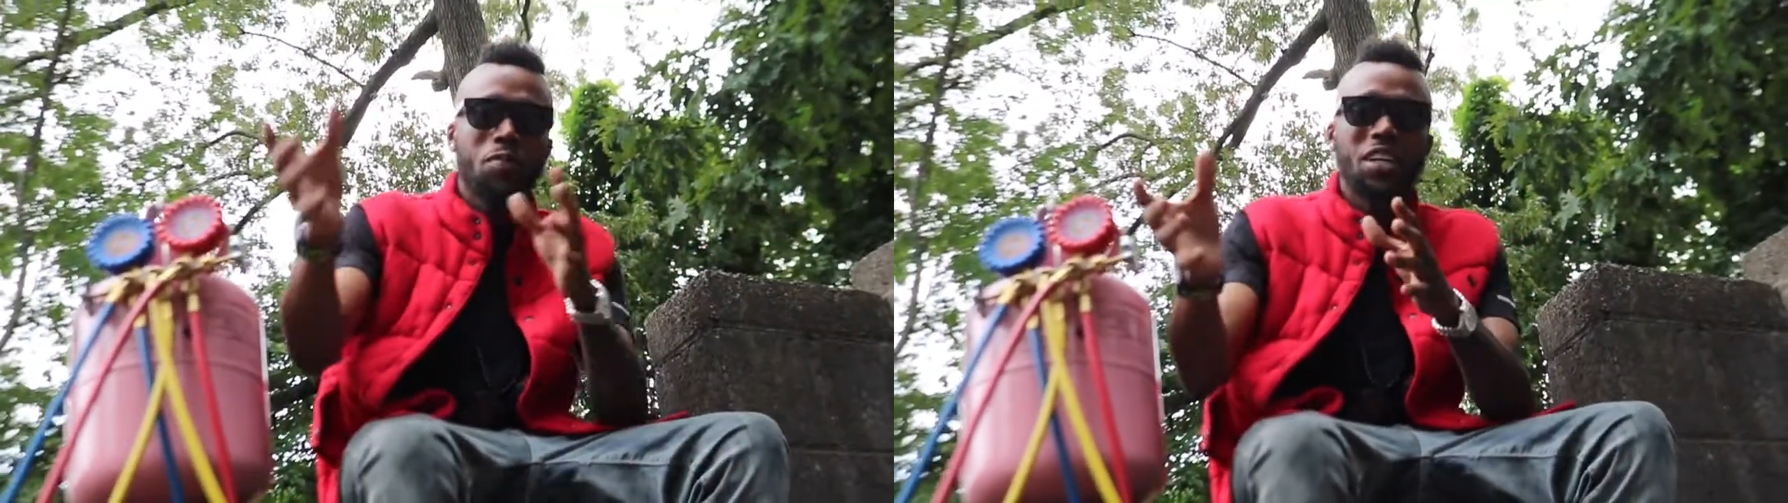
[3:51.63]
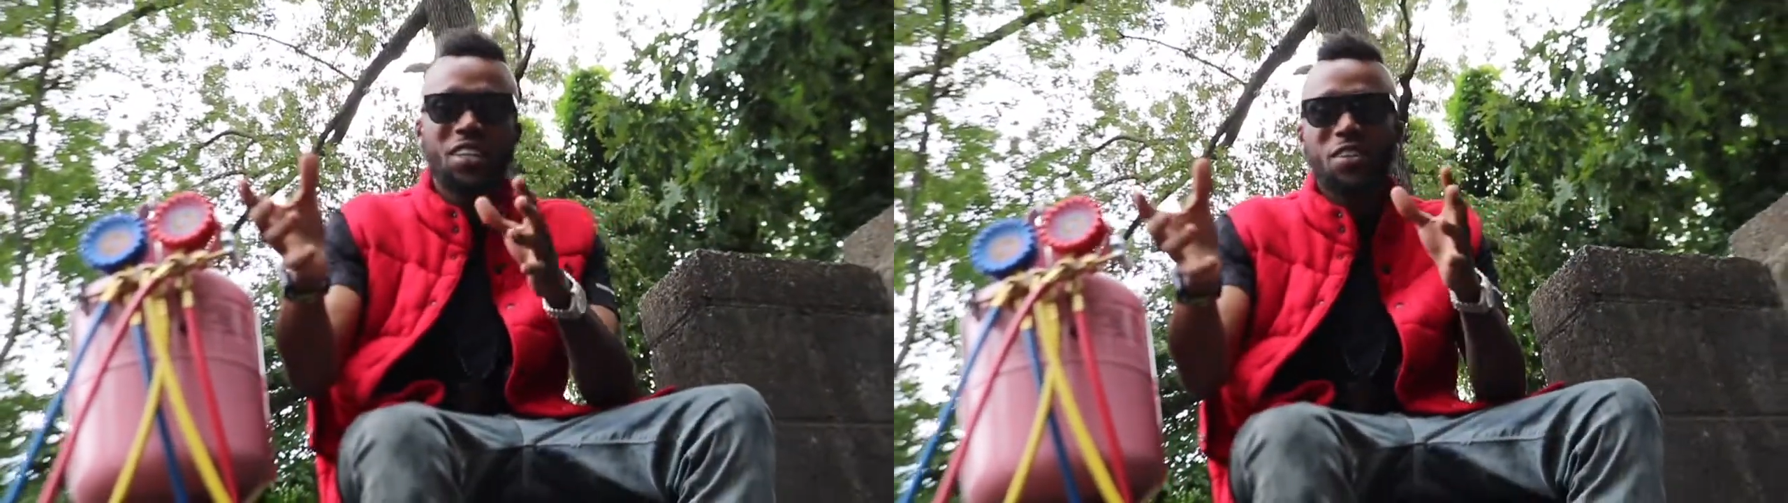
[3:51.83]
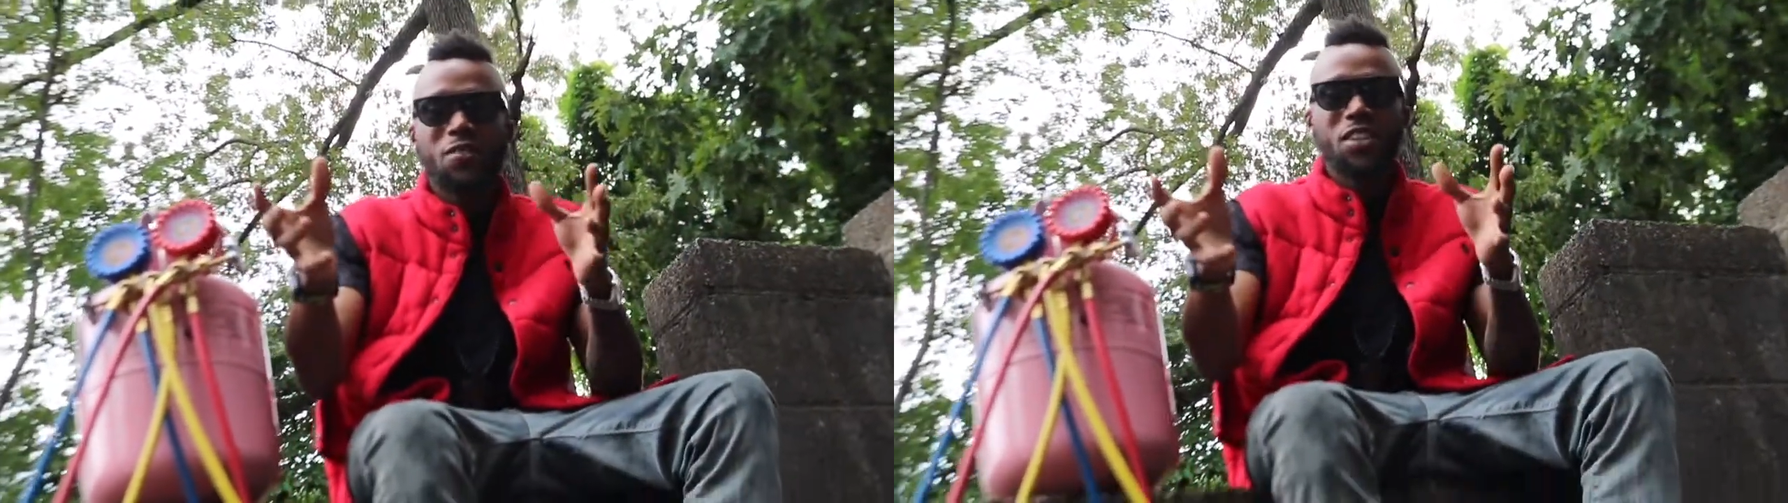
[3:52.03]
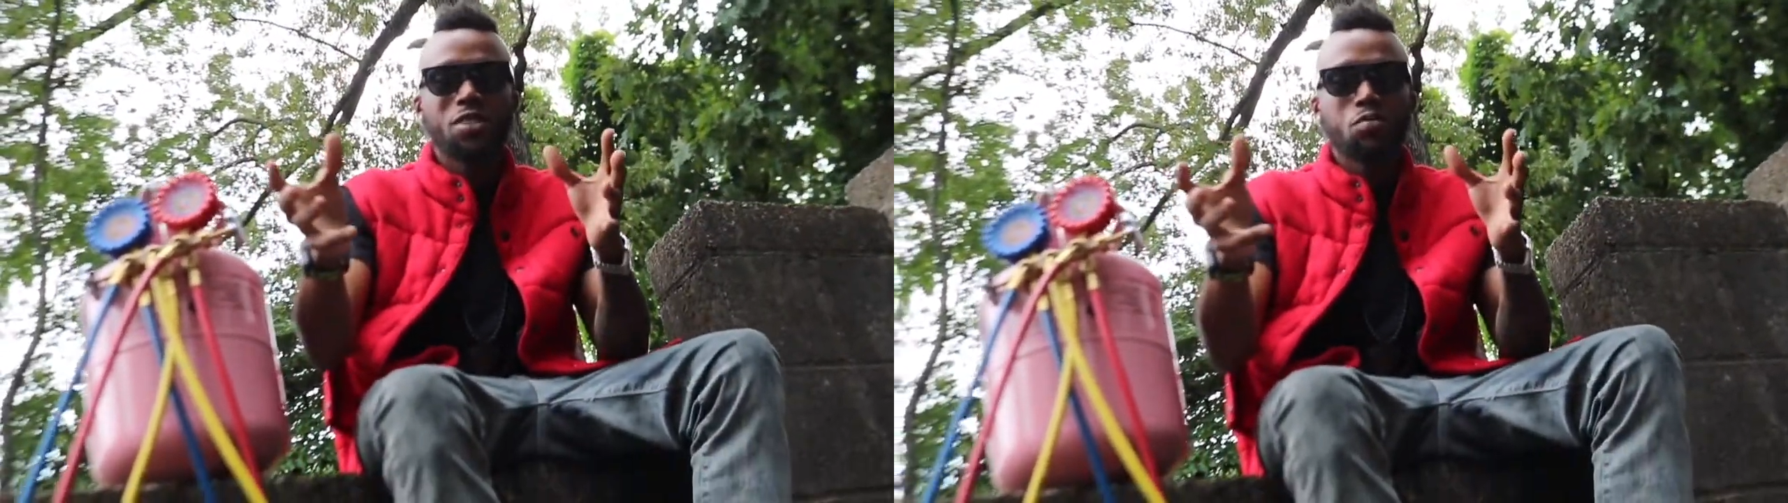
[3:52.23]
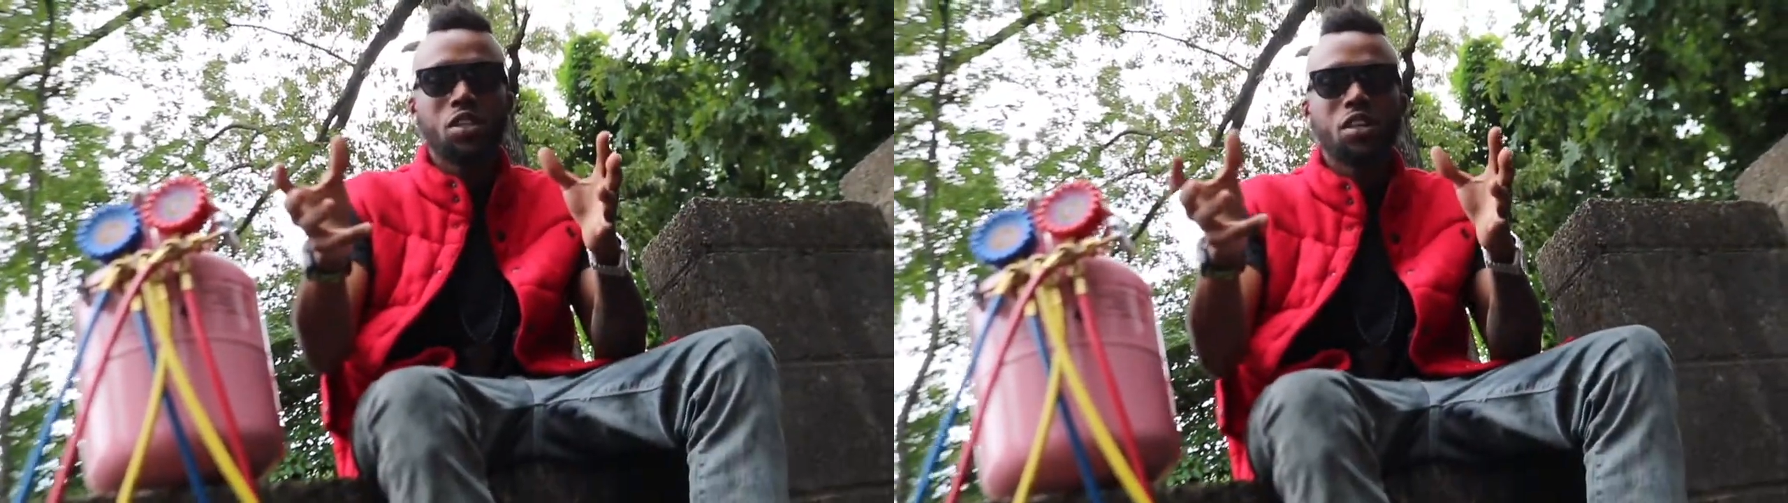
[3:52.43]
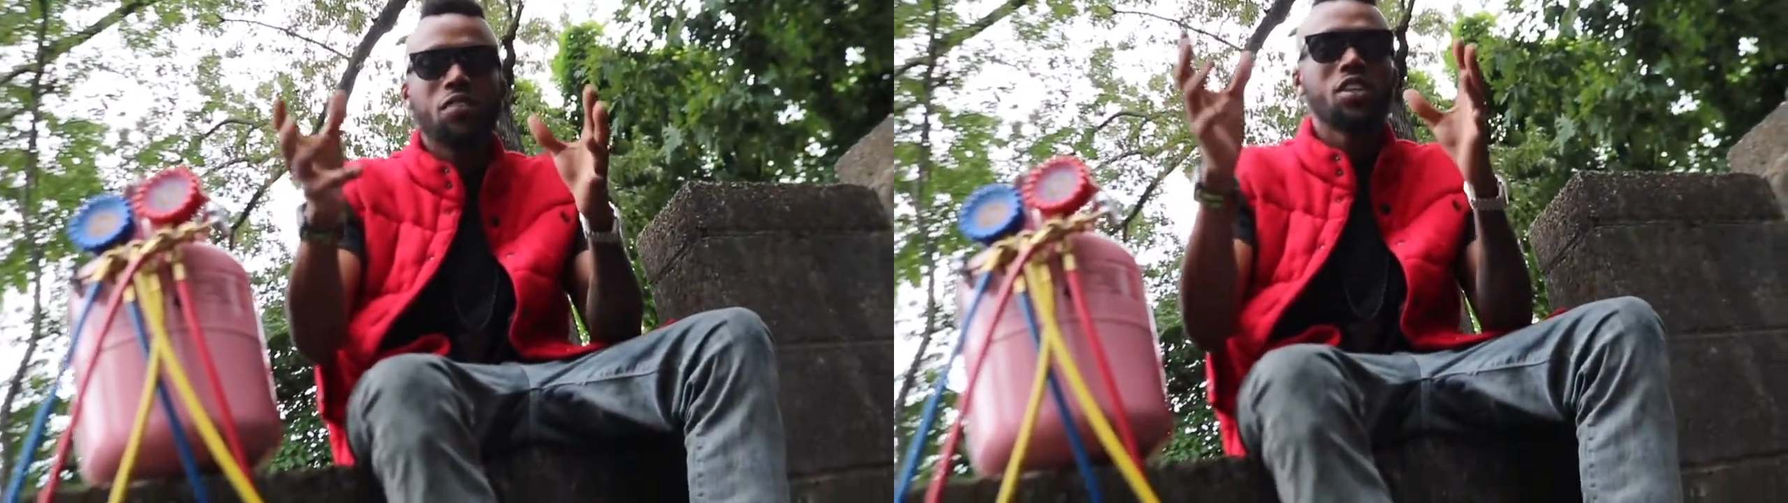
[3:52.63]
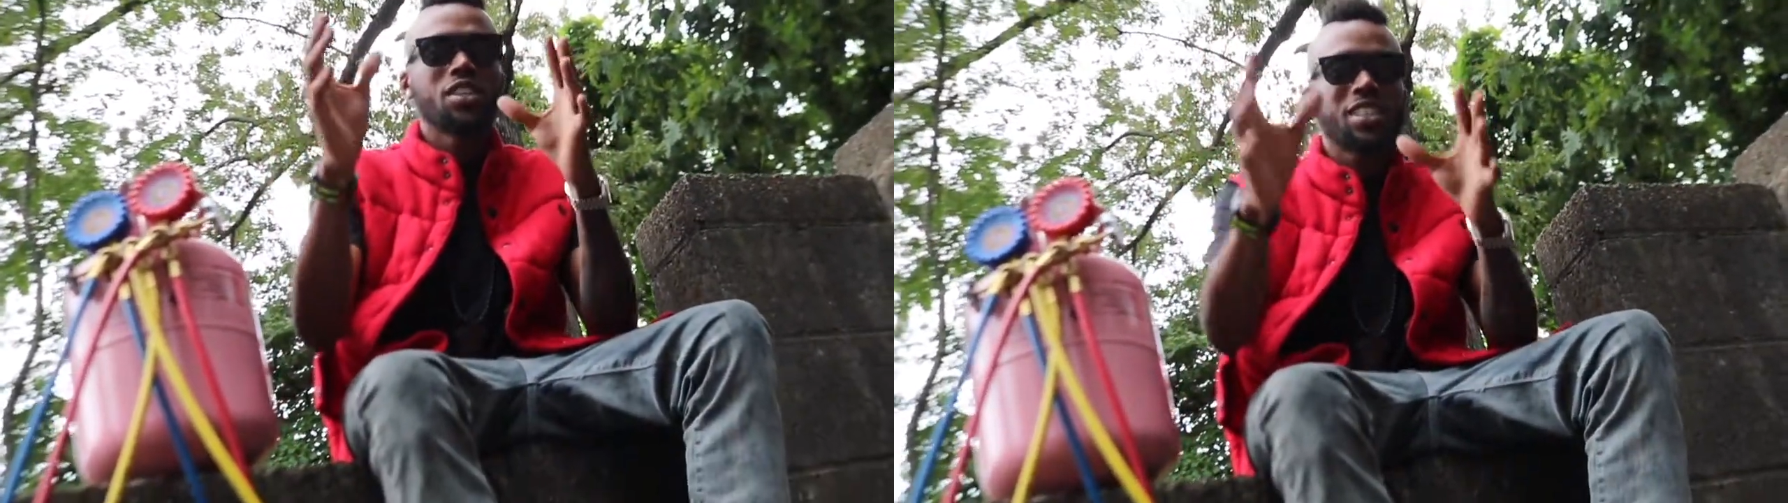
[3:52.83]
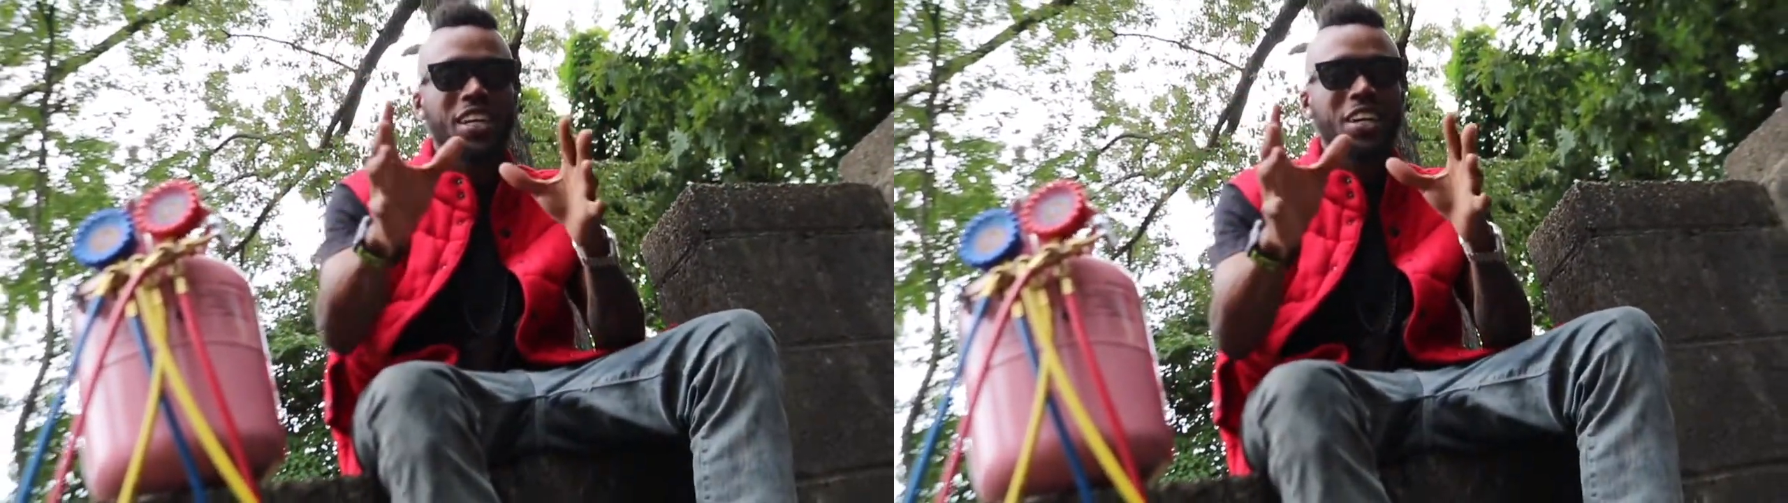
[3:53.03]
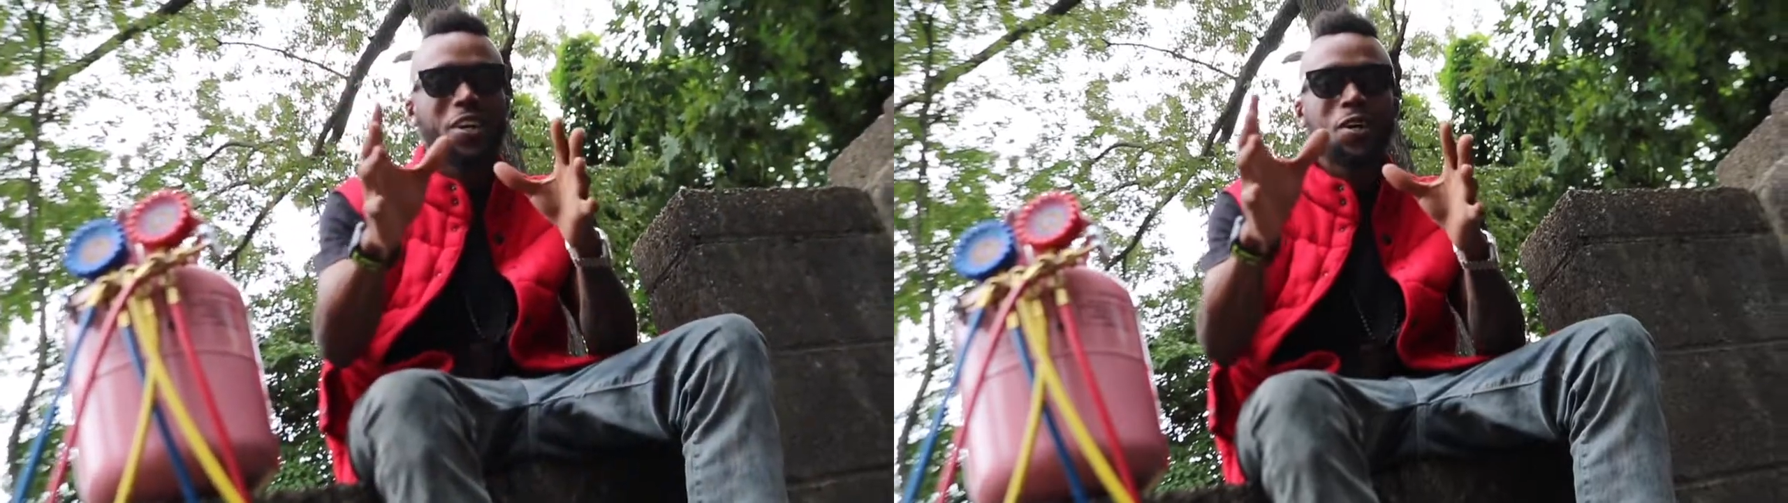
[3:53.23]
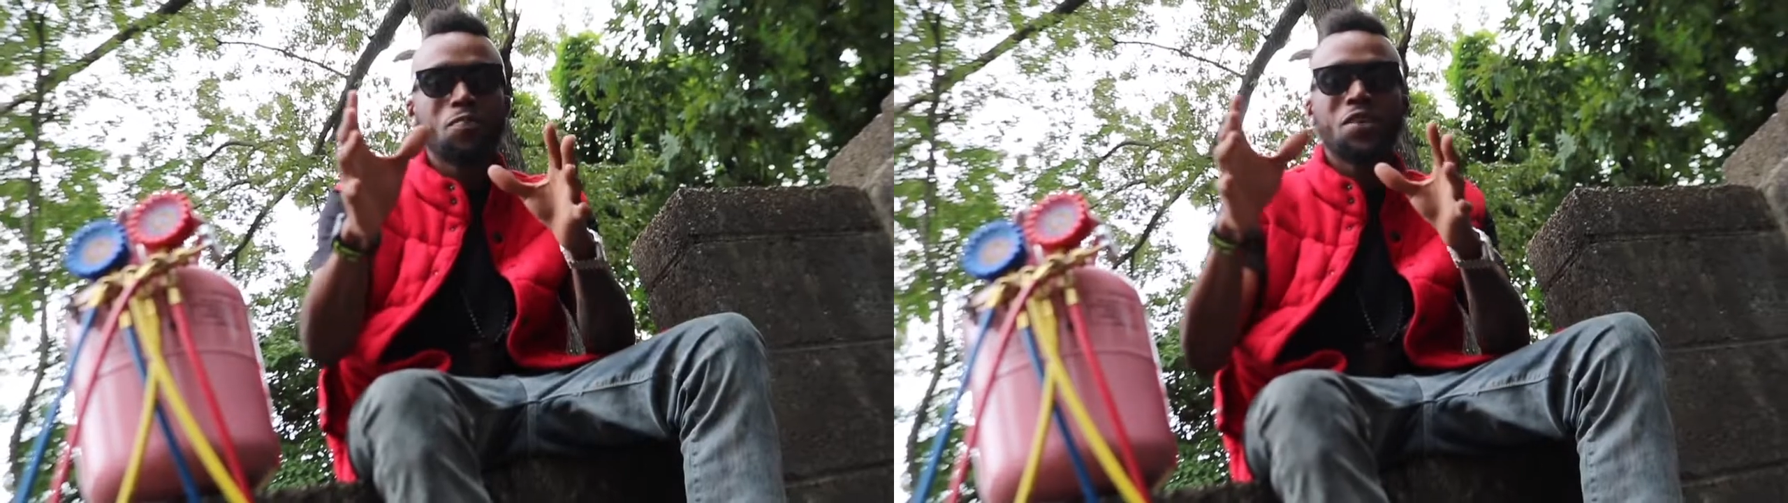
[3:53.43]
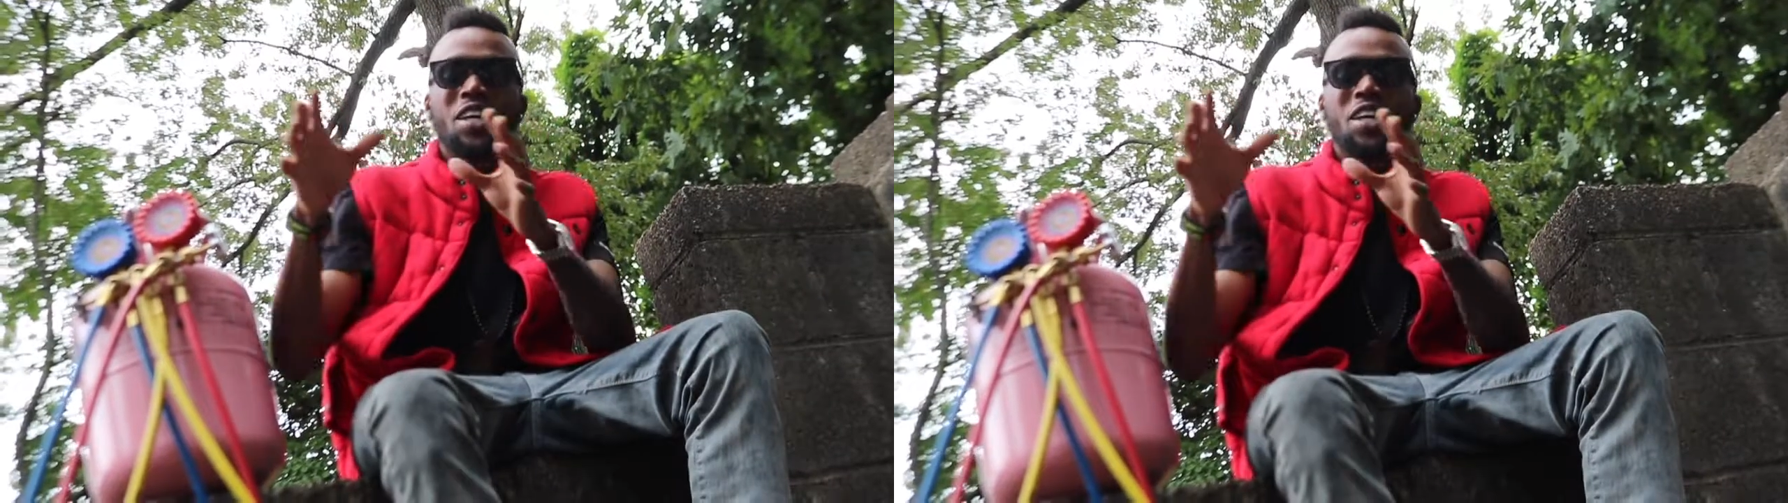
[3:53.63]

make the investment of your time